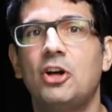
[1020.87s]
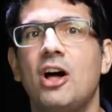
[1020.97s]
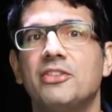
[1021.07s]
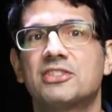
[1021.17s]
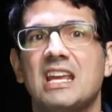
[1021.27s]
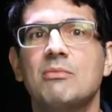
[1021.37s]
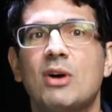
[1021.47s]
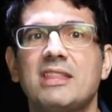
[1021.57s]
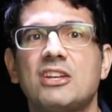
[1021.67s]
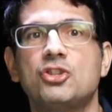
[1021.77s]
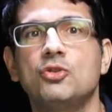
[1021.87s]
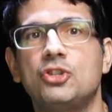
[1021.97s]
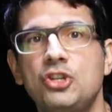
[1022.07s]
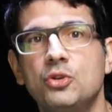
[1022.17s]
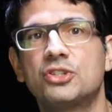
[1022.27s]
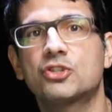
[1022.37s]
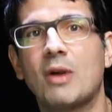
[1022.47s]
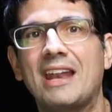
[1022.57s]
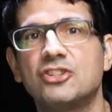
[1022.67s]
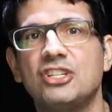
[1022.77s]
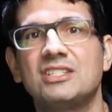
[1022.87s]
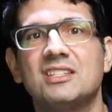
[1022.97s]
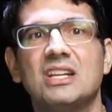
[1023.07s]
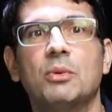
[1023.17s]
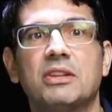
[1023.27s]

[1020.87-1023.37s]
law the same way that you use strategies to deal